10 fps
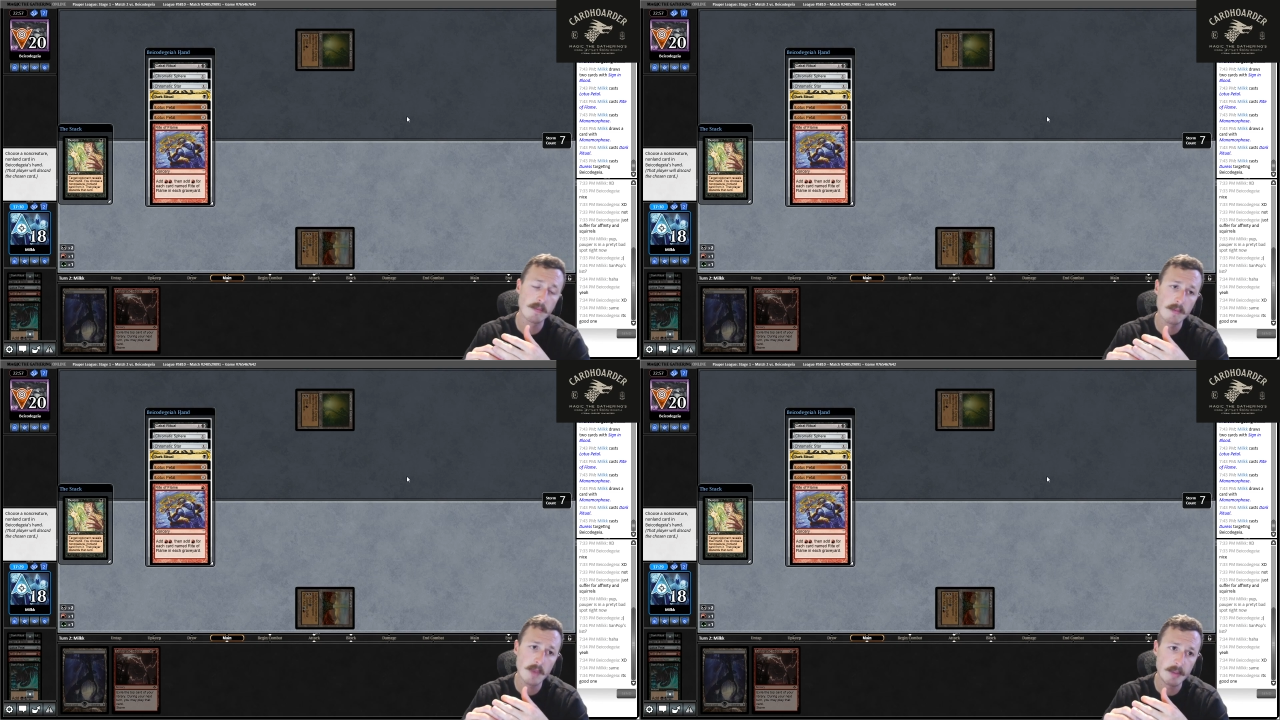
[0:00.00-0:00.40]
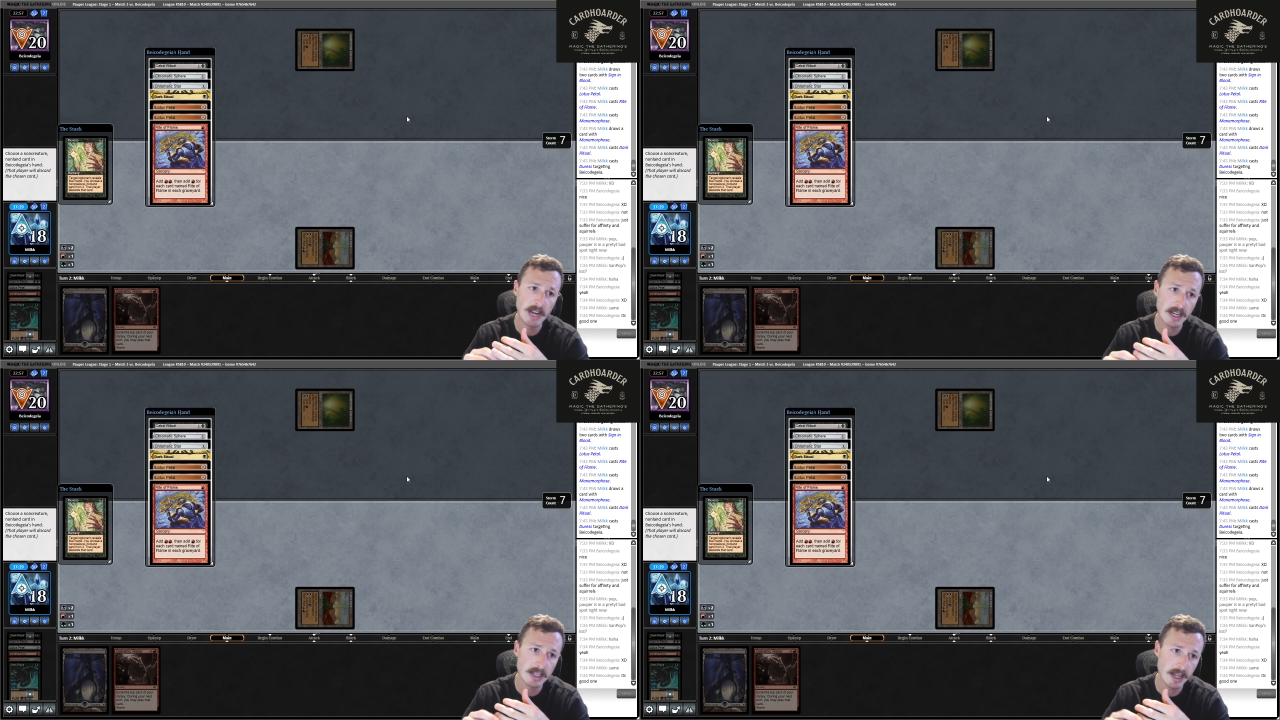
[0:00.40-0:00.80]
I mean, I
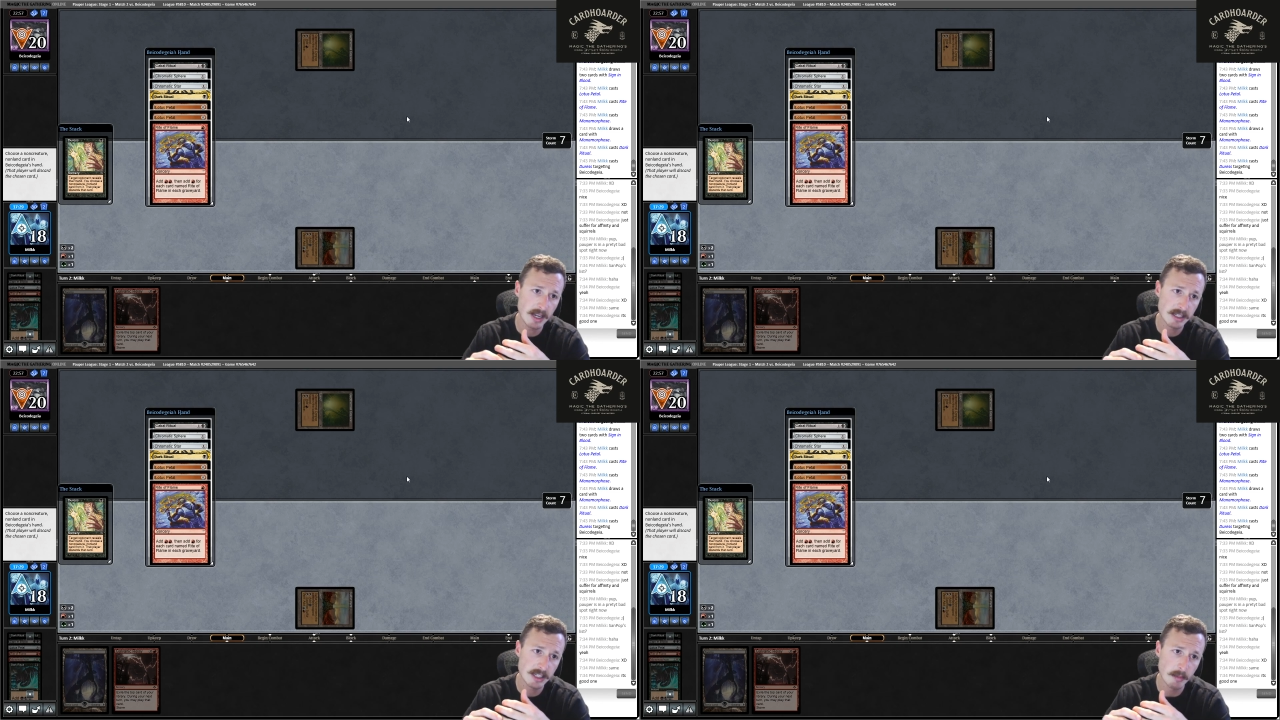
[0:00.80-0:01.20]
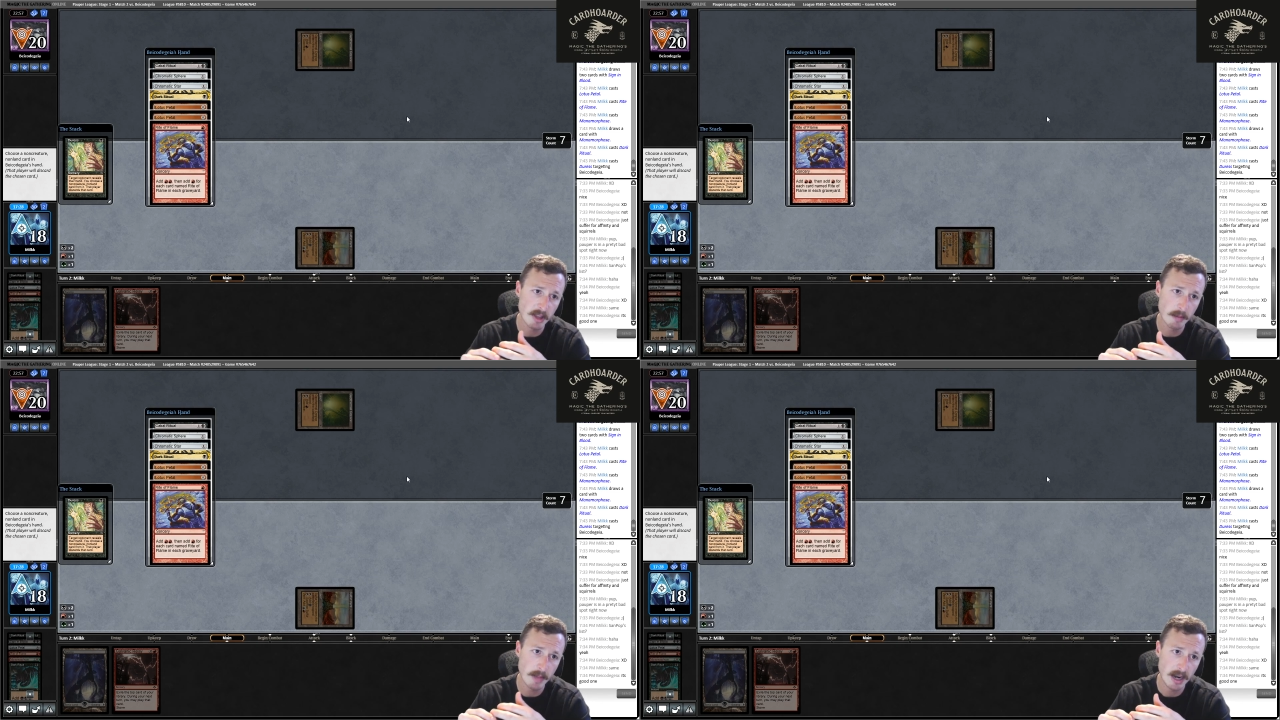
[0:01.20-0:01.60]
can take some of
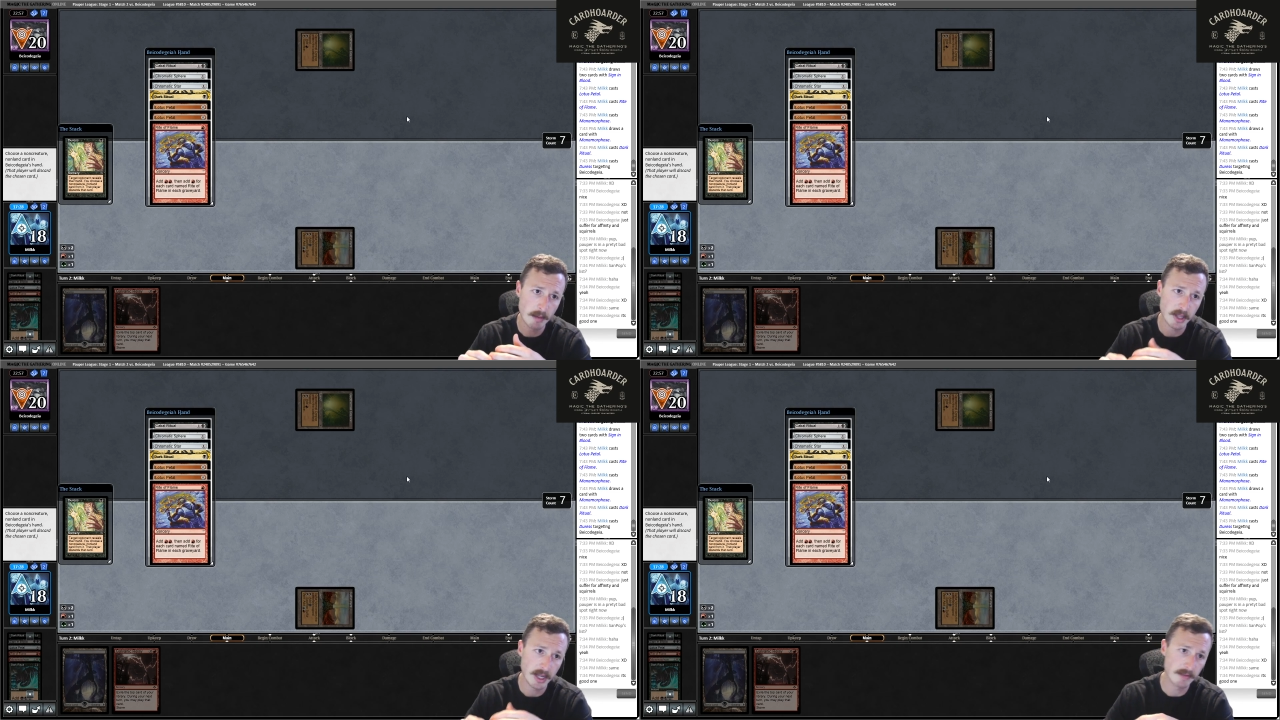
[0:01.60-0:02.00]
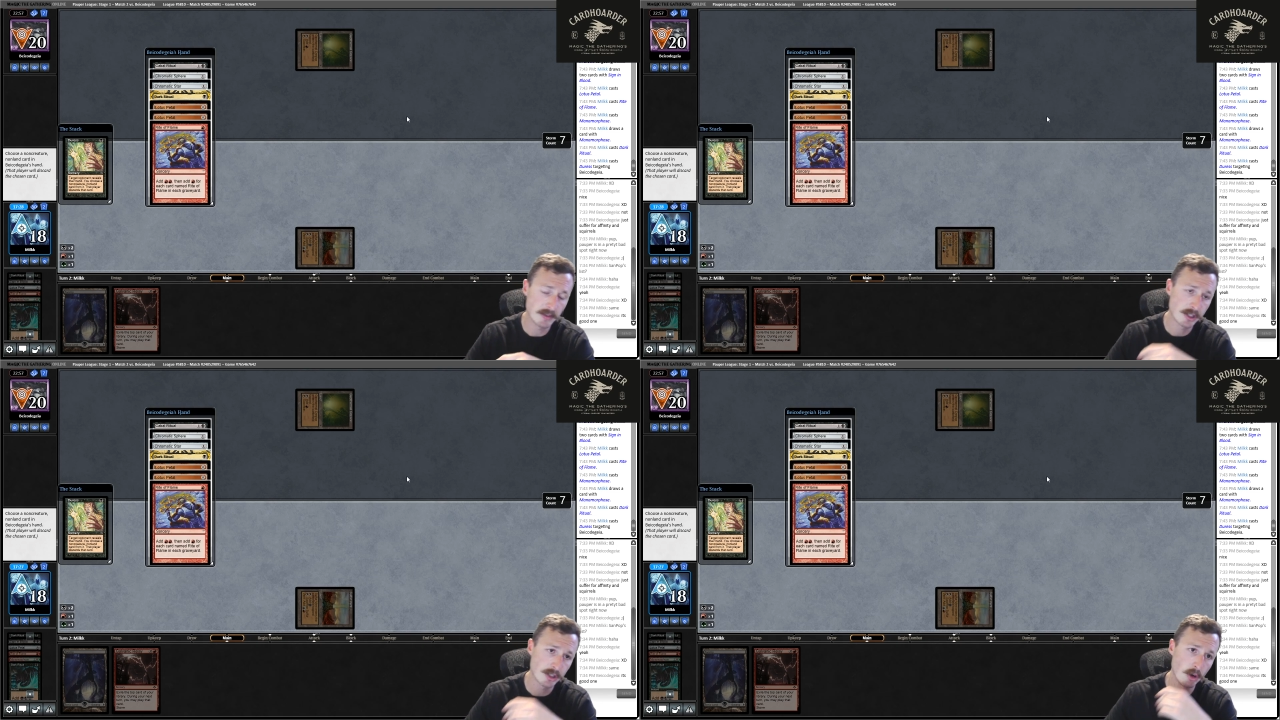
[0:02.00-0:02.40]
their mana, but they have
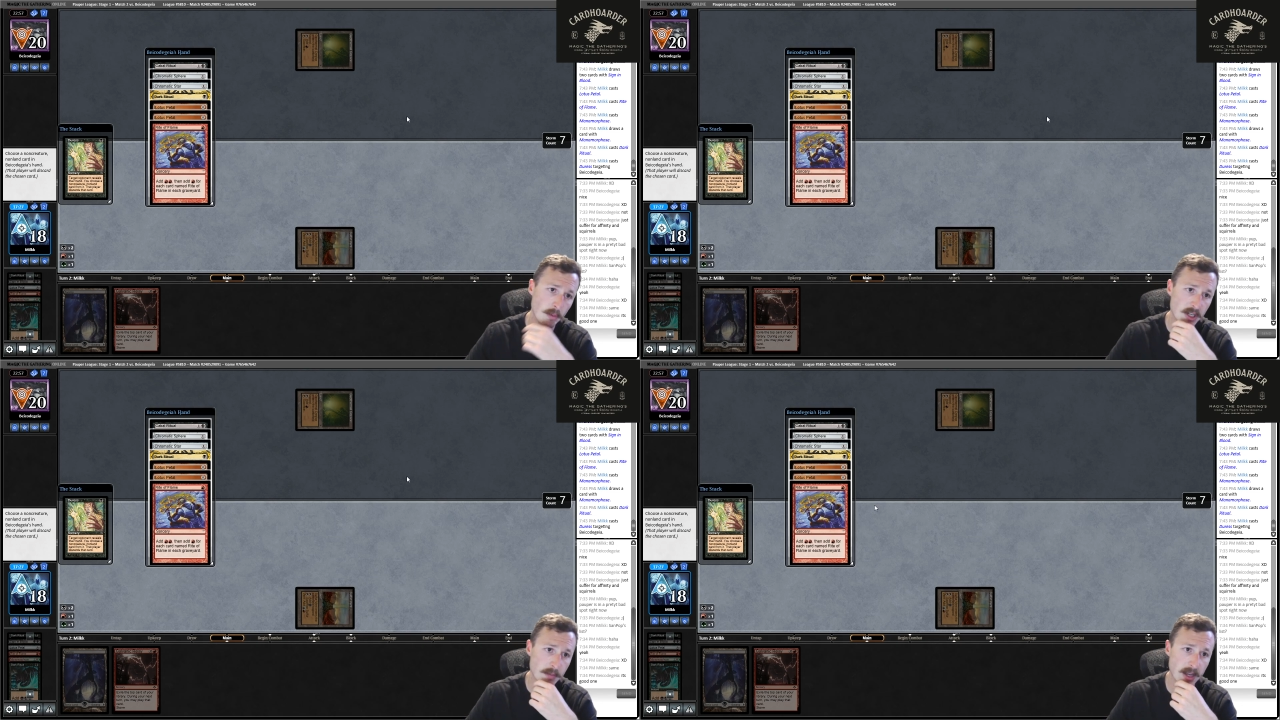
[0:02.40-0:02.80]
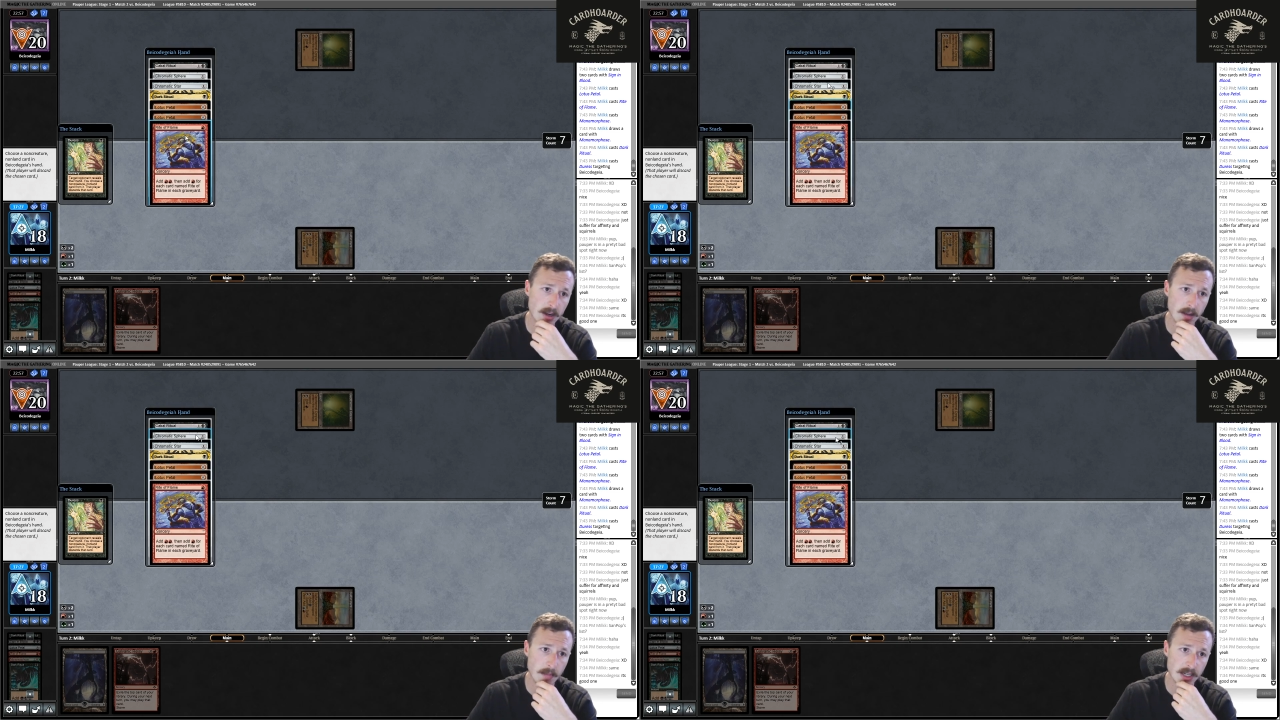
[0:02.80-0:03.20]
so much mana,
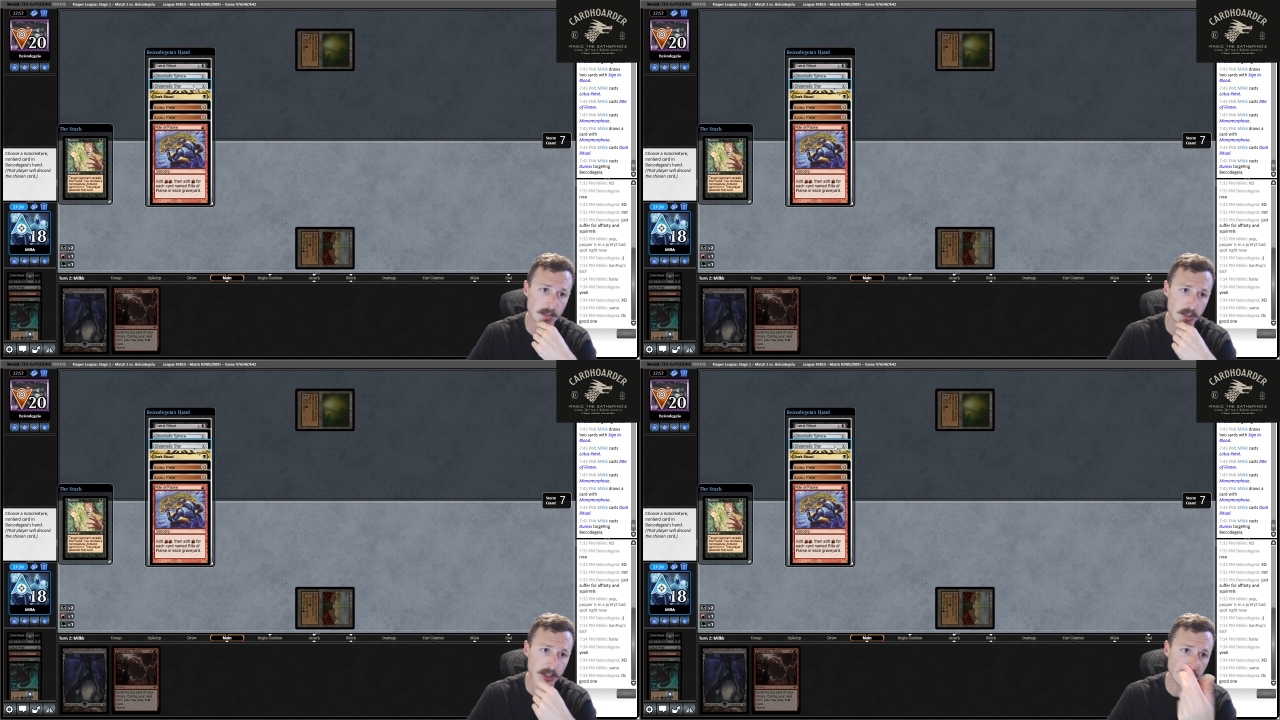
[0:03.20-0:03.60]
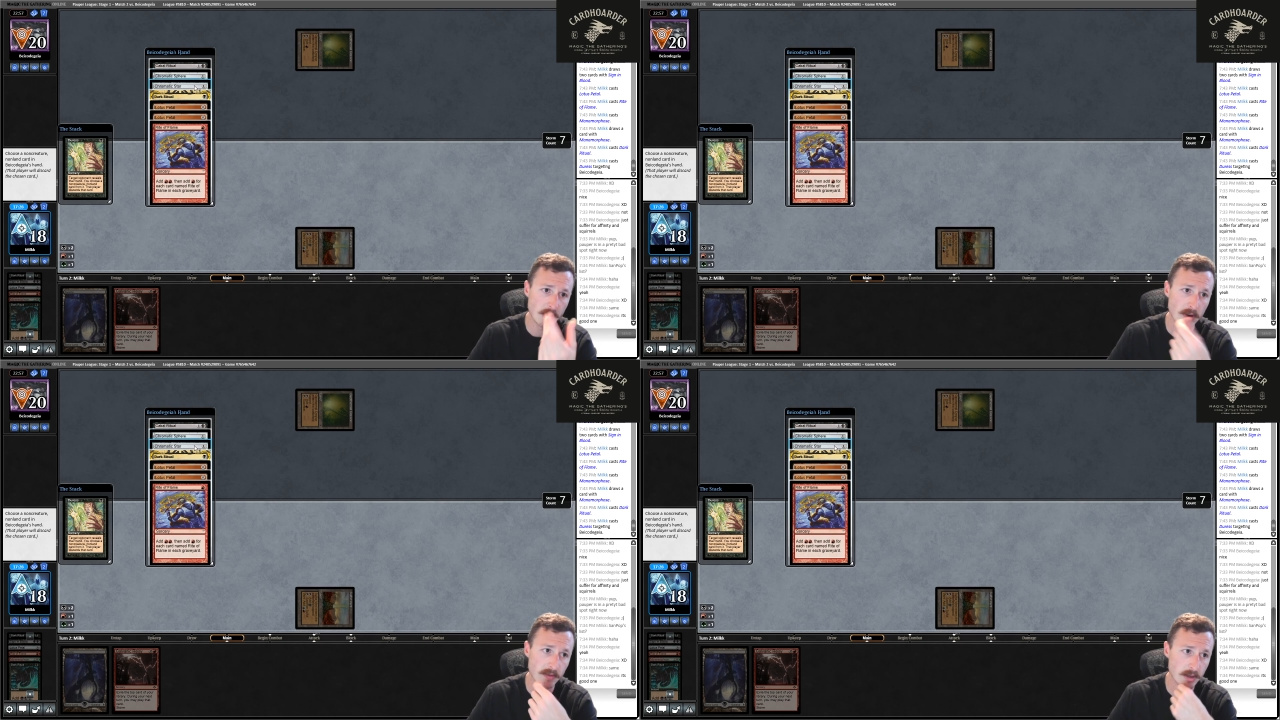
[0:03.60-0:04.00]
I might as well just take one of their